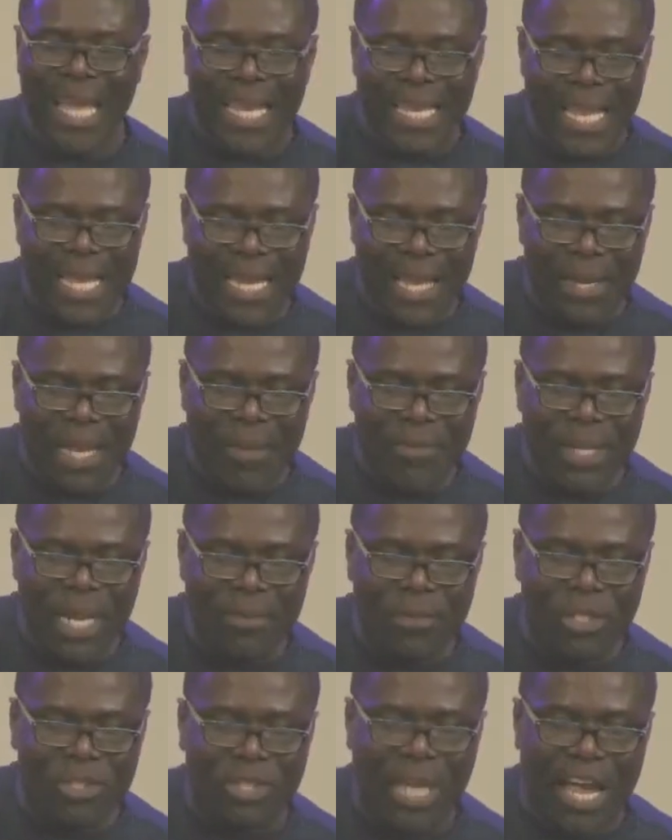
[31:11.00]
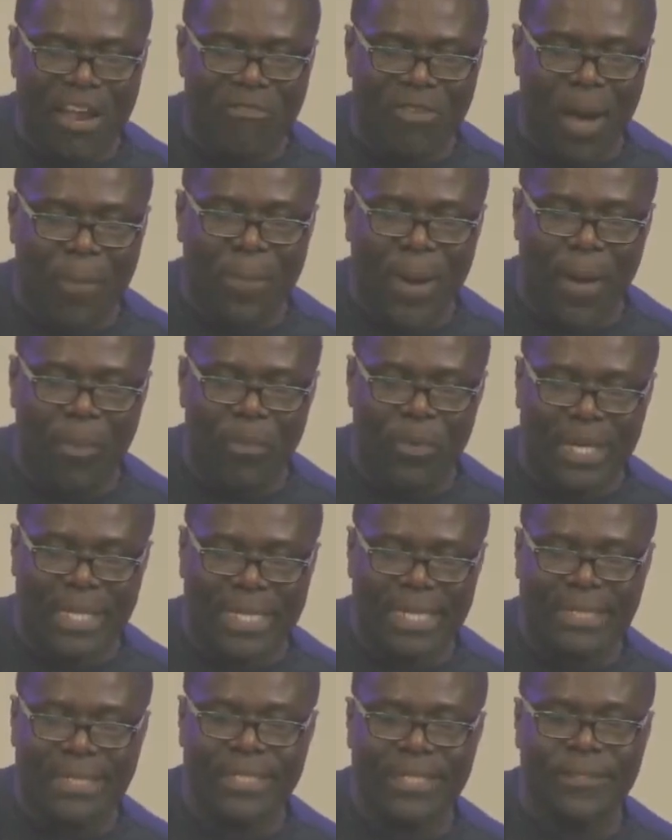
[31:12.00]
Let, let, let, let me try and wrap up
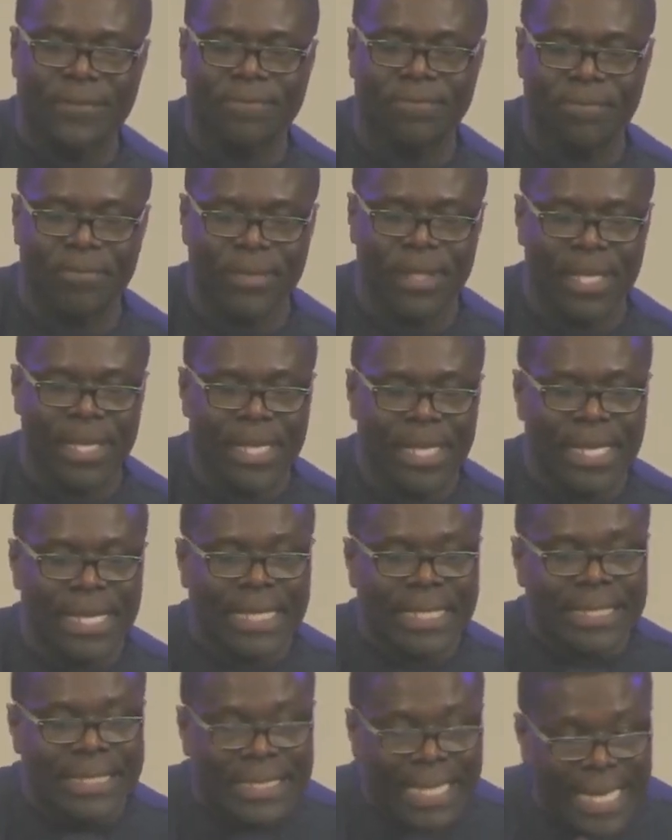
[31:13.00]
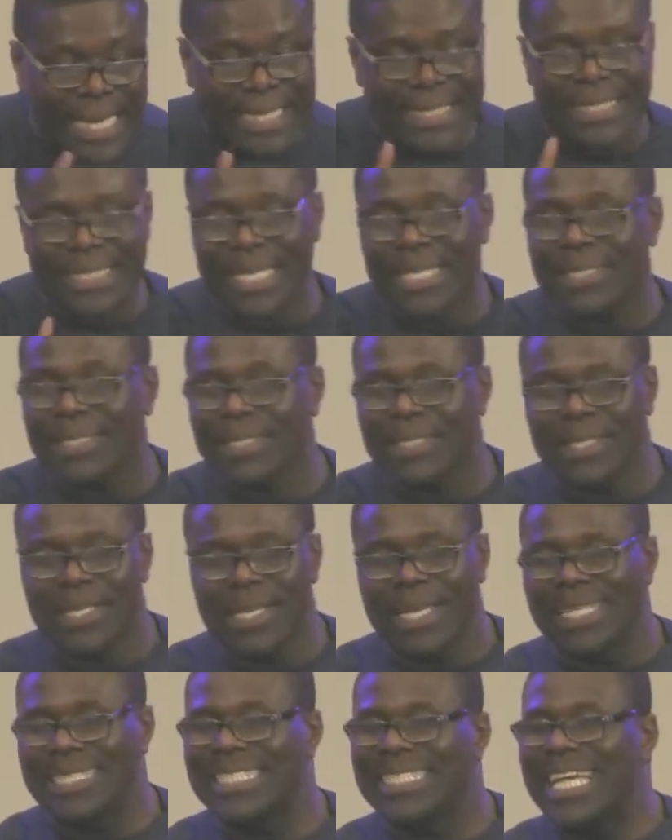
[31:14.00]
with this. Jesus
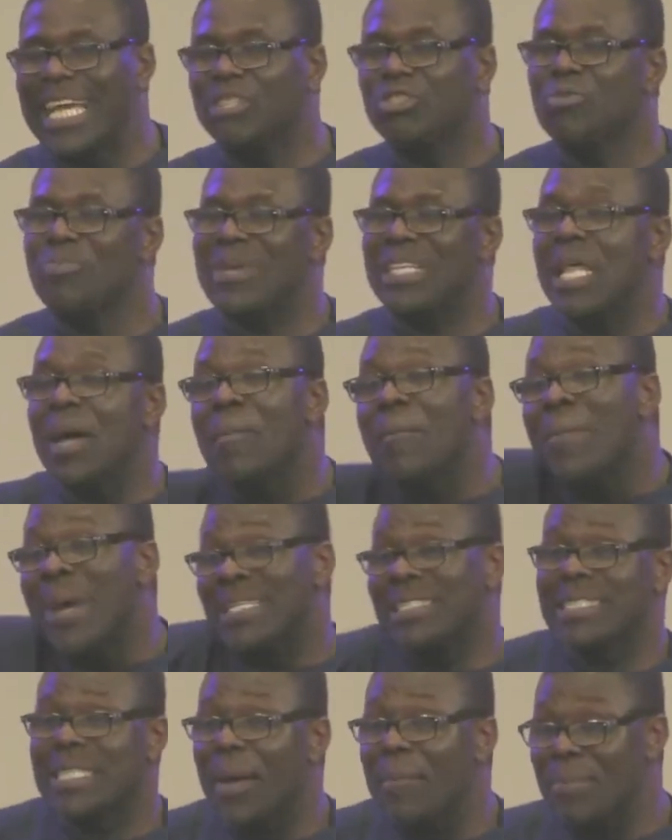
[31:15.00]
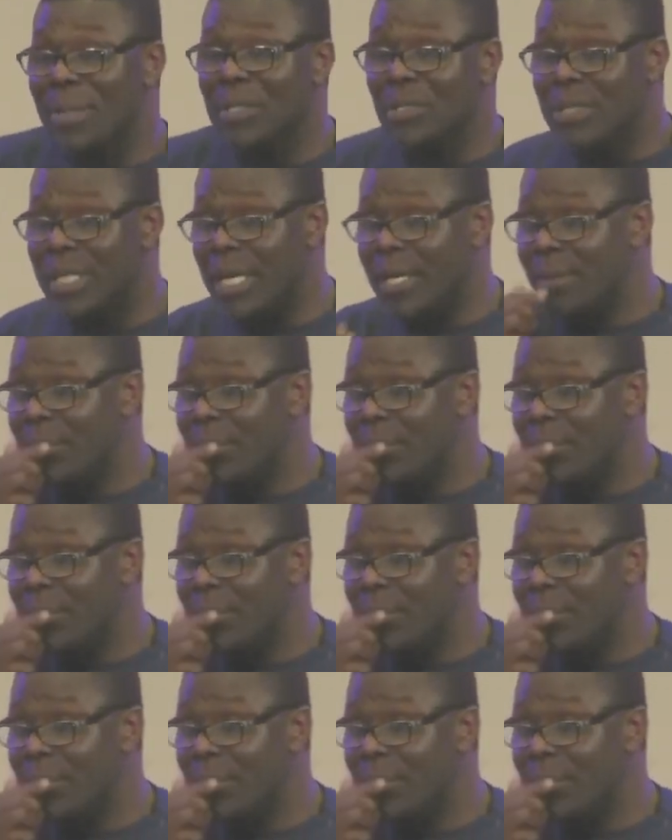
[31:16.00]
is said to be the master builder.